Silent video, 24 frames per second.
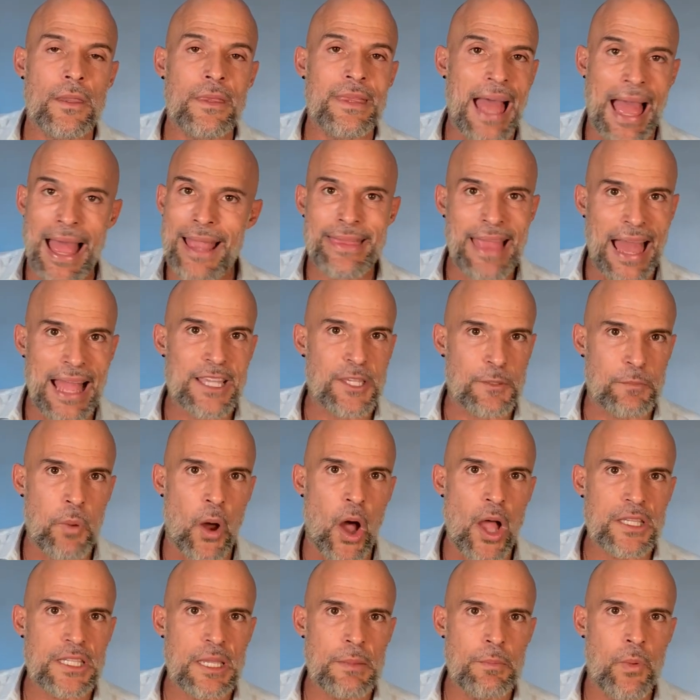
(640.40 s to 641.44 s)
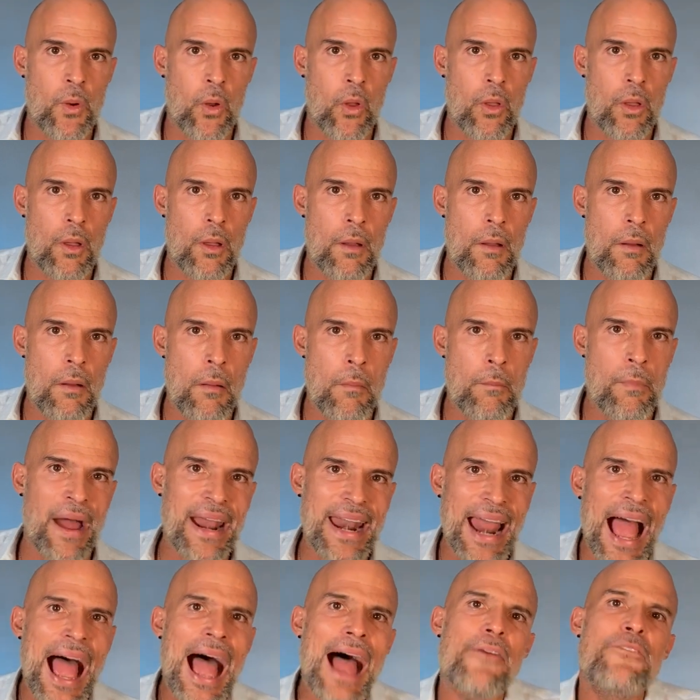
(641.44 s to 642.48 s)
That's possible.
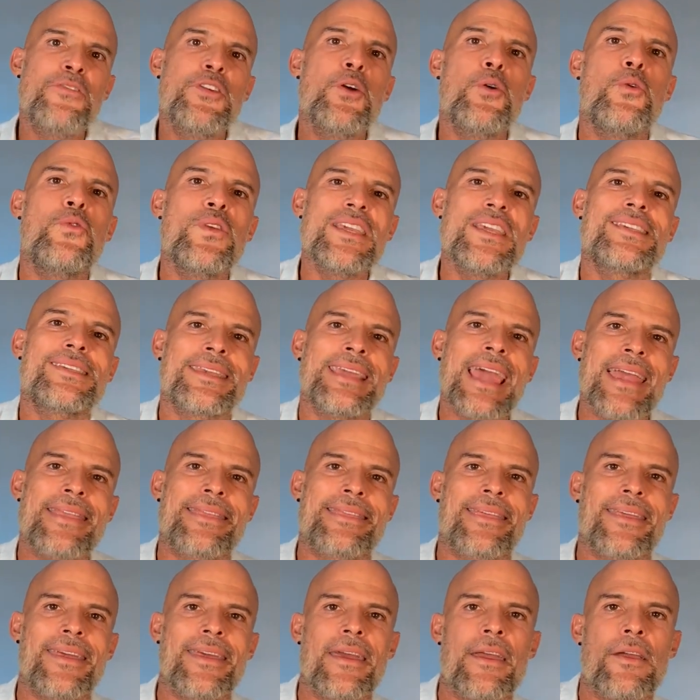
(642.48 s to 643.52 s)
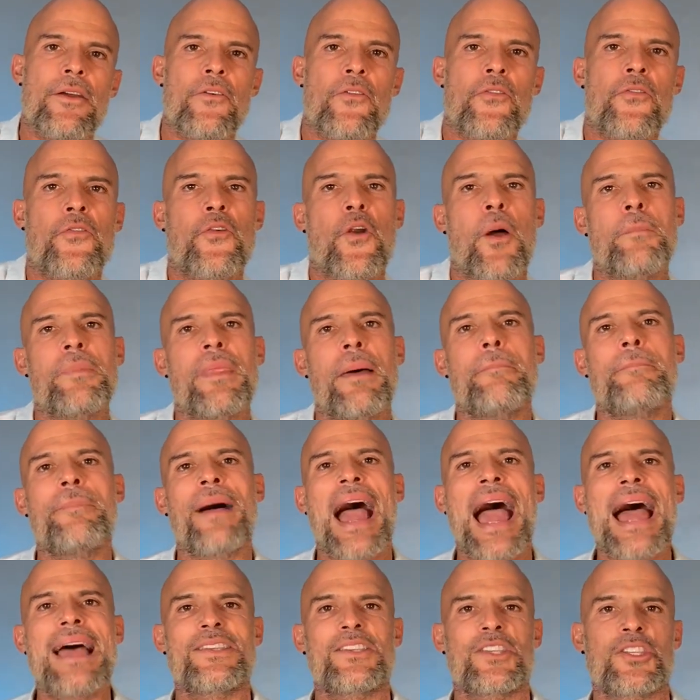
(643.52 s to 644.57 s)
But have you reset from the
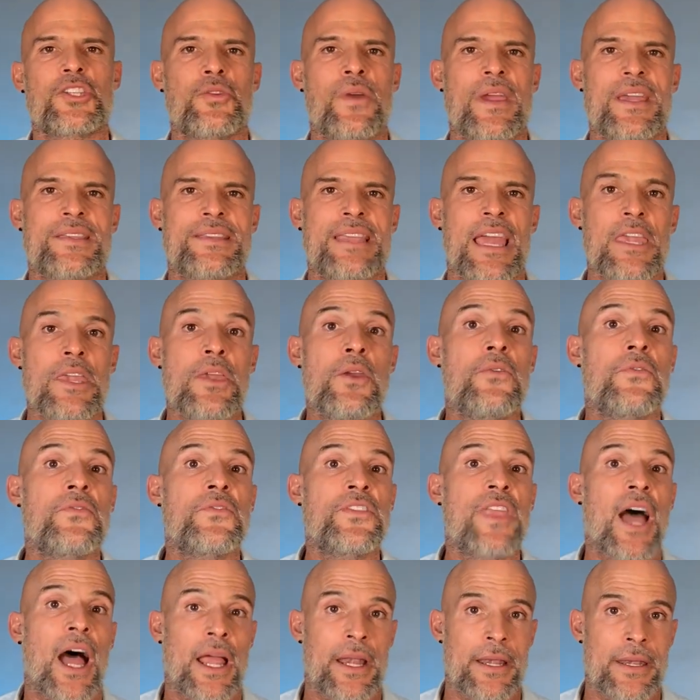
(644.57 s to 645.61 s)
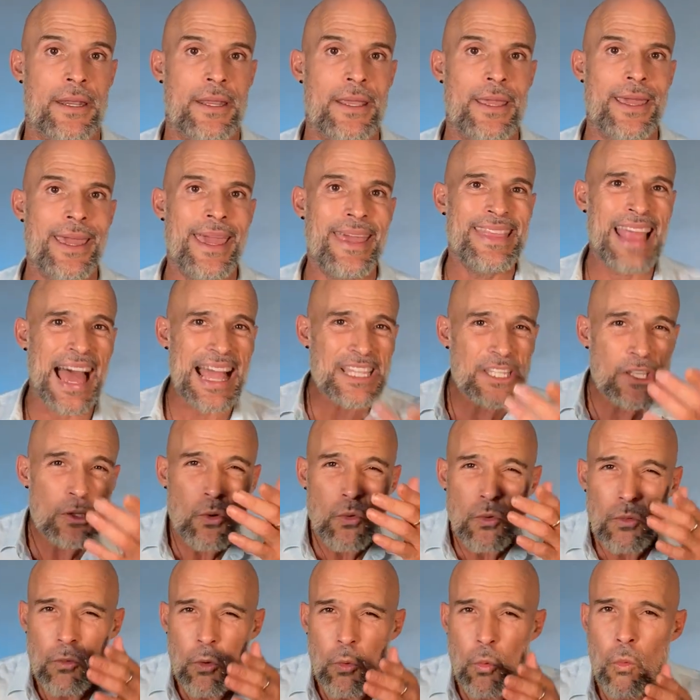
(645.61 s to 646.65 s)
past stress that you've done? That's
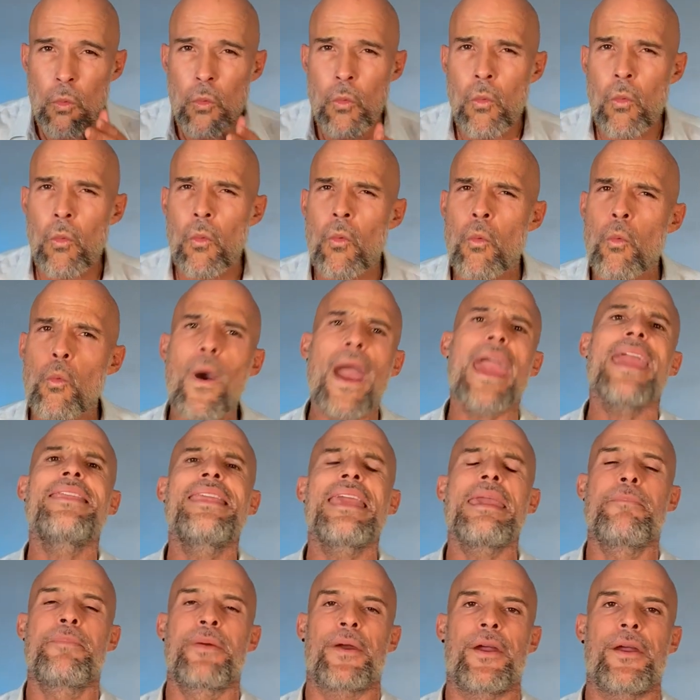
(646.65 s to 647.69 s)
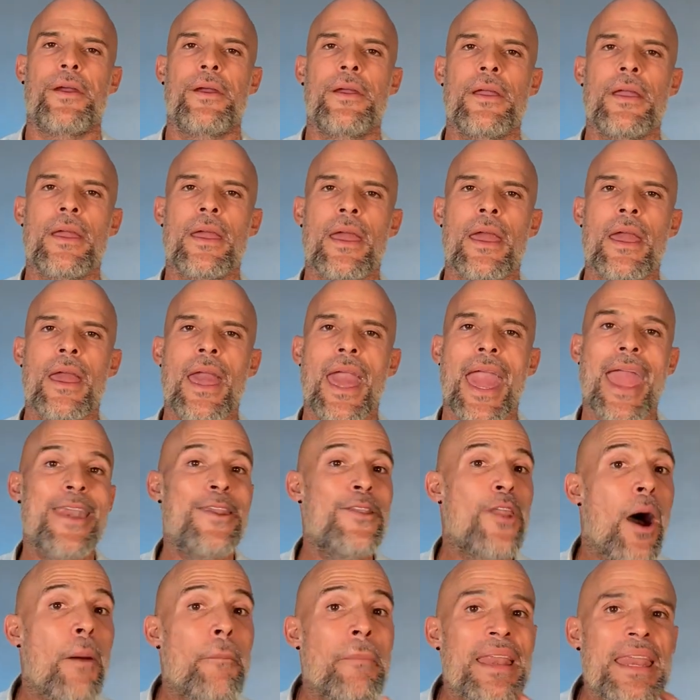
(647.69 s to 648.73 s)
way deeper. And
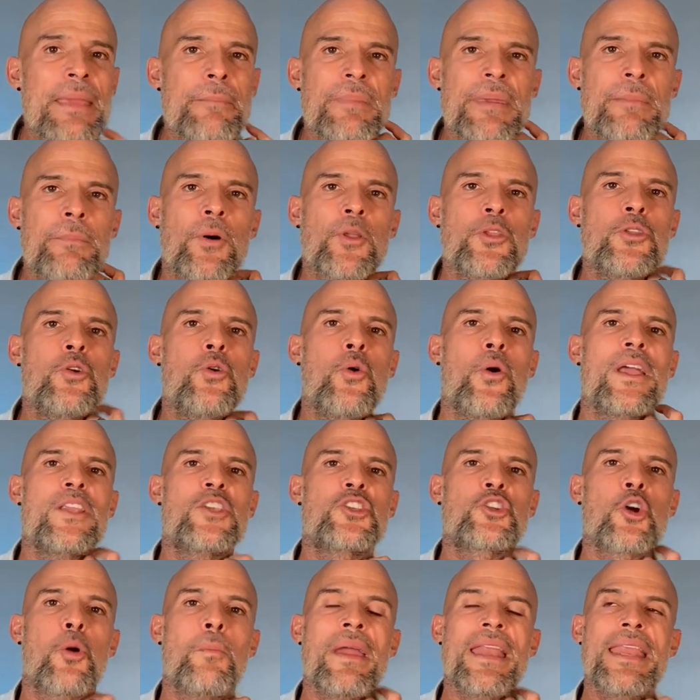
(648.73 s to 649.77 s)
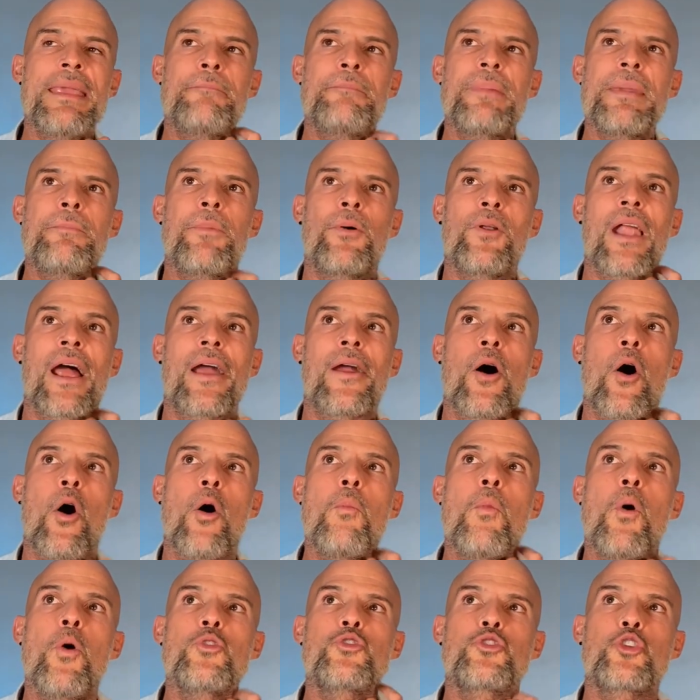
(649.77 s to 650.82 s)
not many people do it. So many people are
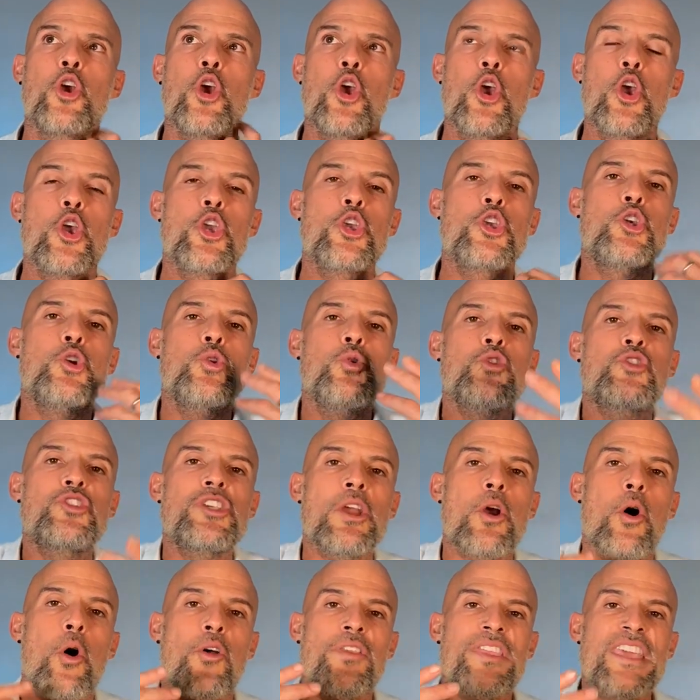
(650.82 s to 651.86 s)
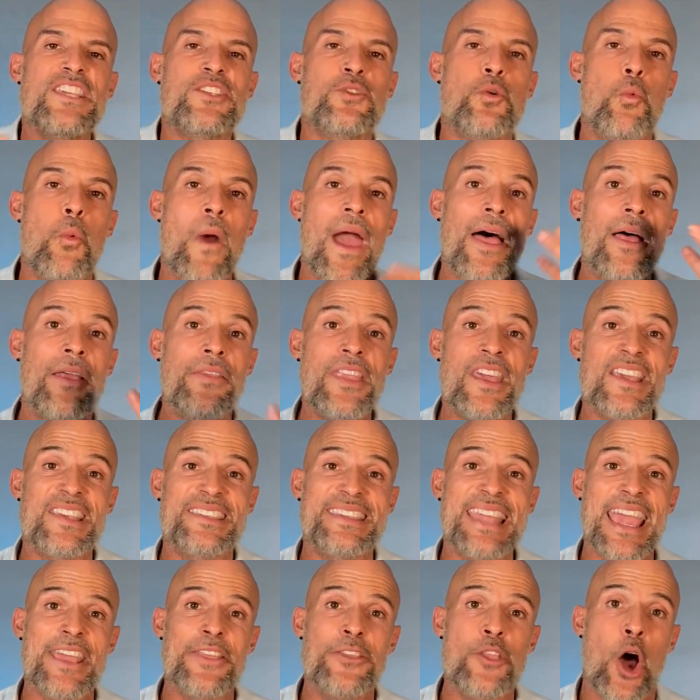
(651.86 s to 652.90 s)
almost using all these
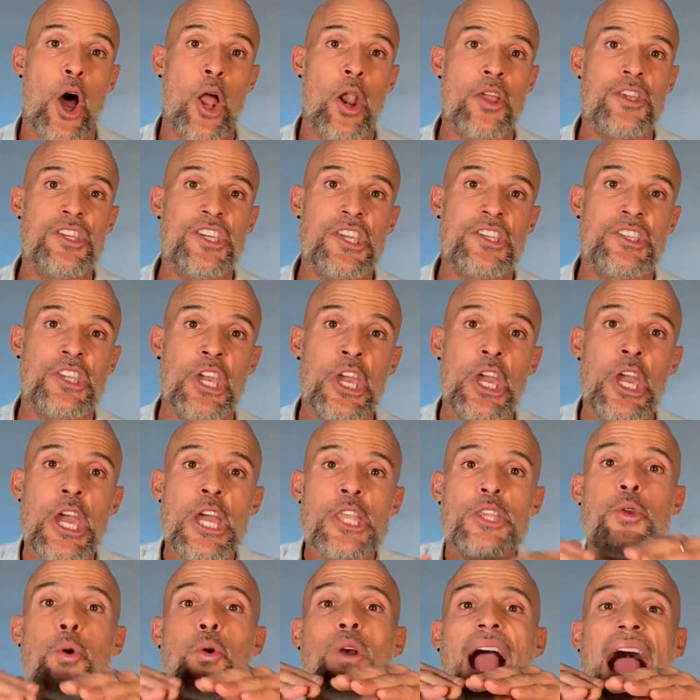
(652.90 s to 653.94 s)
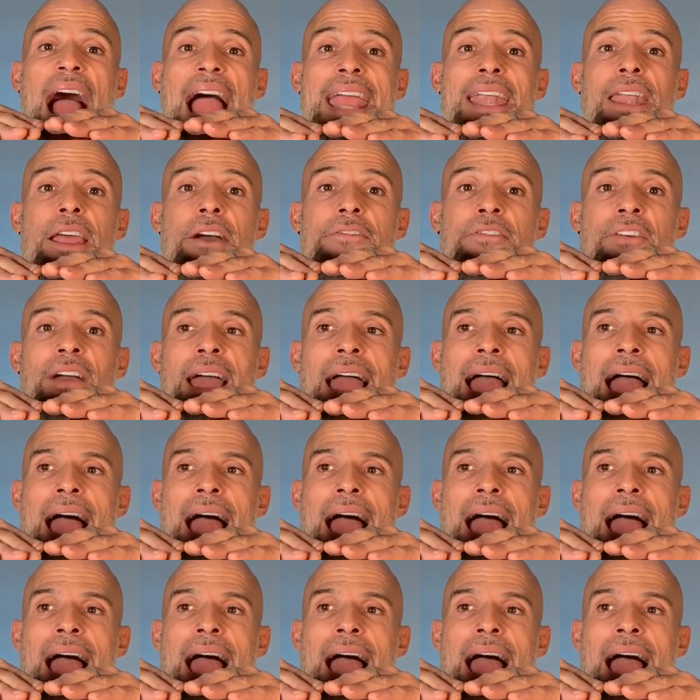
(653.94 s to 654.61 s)
wellness technologies to kind of